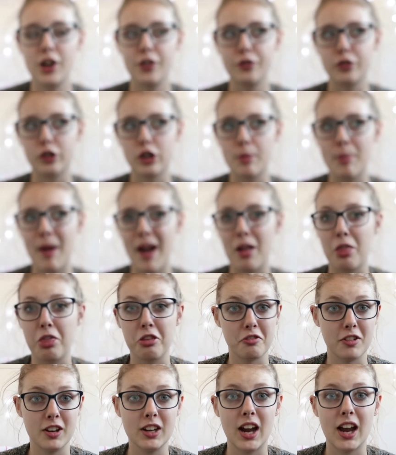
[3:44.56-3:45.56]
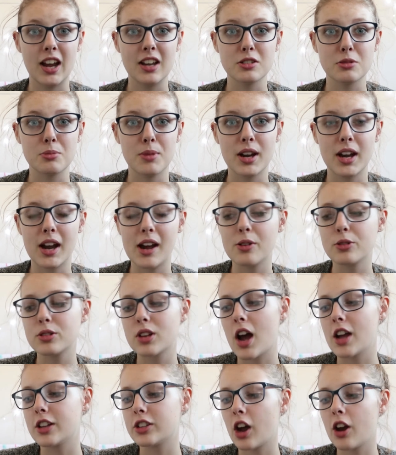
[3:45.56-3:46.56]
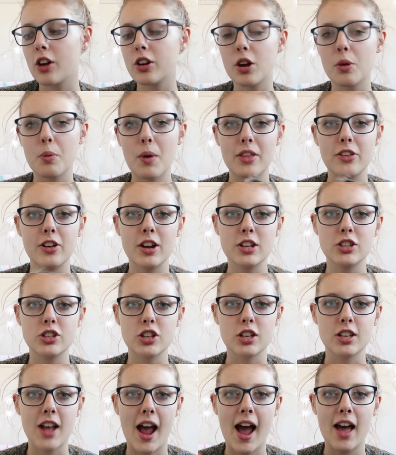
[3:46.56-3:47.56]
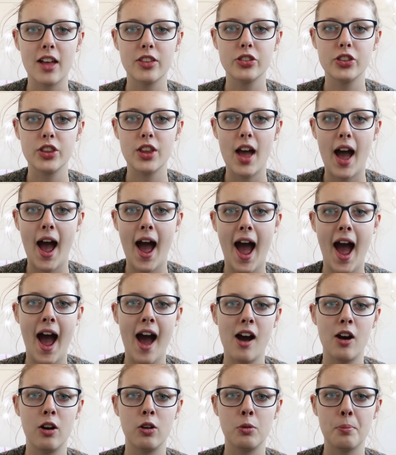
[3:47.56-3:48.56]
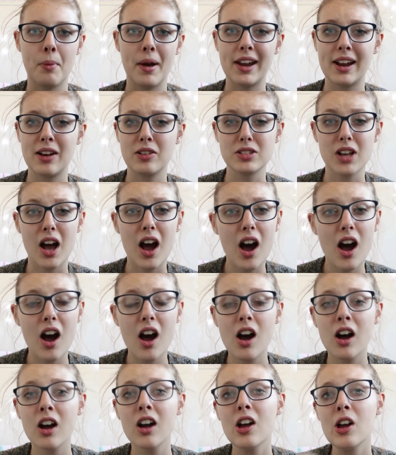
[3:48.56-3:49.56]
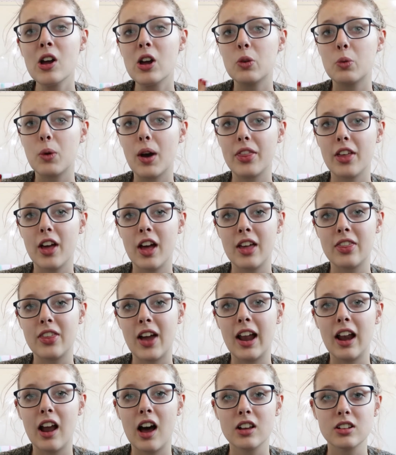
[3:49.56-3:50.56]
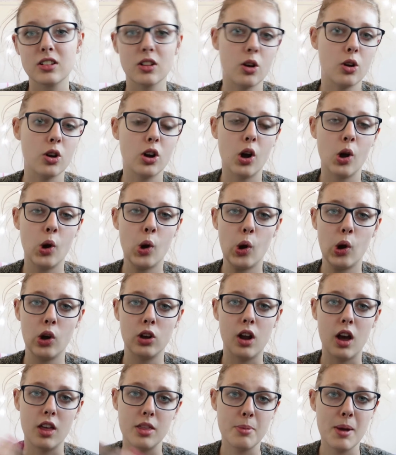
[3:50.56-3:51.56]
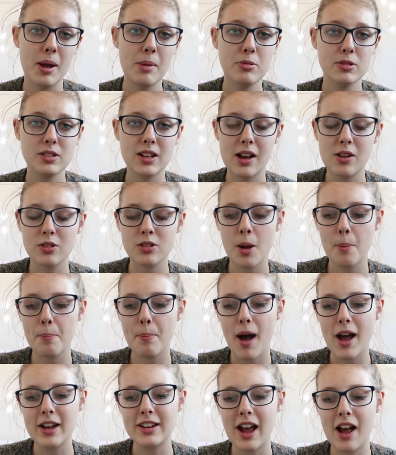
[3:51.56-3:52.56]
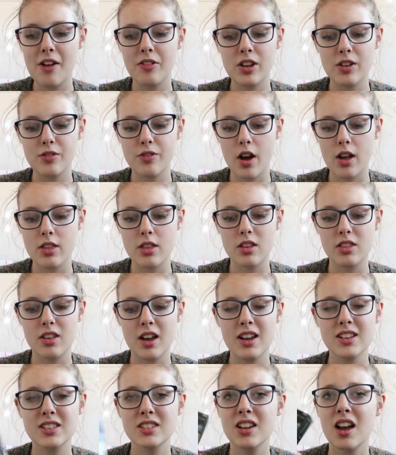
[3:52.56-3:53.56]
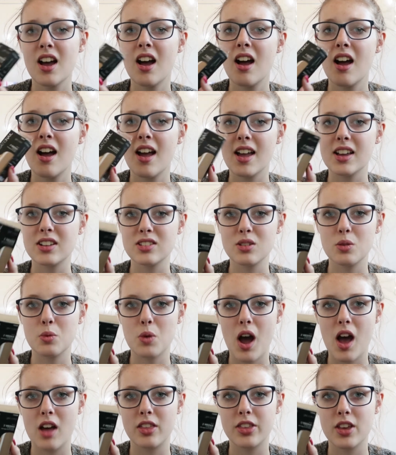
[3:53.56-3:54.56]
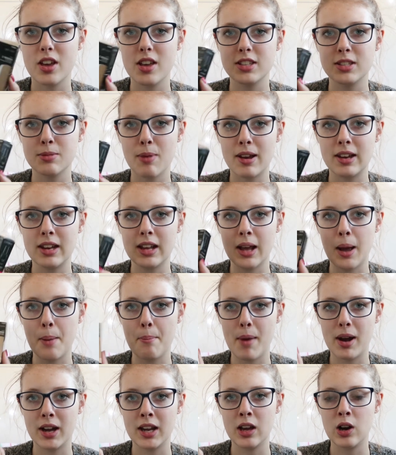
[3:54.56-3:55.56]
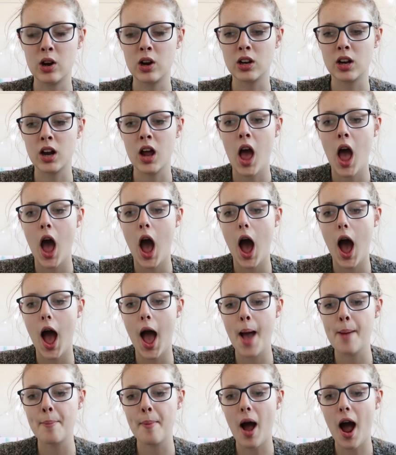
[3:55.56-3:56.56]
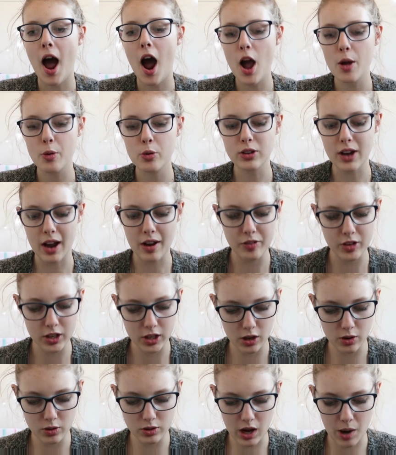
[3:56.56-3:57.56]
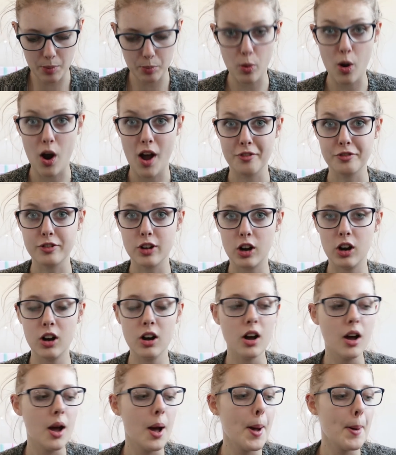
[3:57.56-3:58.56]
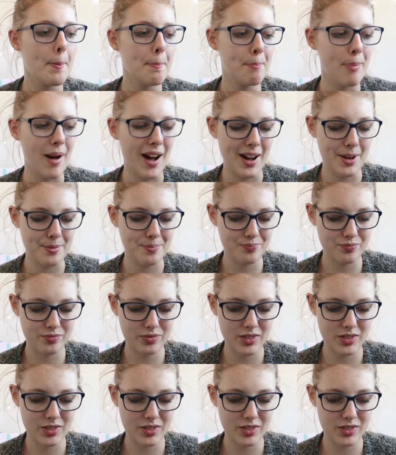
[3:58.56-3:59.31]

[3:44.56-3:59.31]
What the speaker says: for about 3 days on my nails. I don't know whether it's just how my nails are, whether they last longer on other people's nails, but I definitely find that this is not worth spending money on. I will definitely use up what I've got, but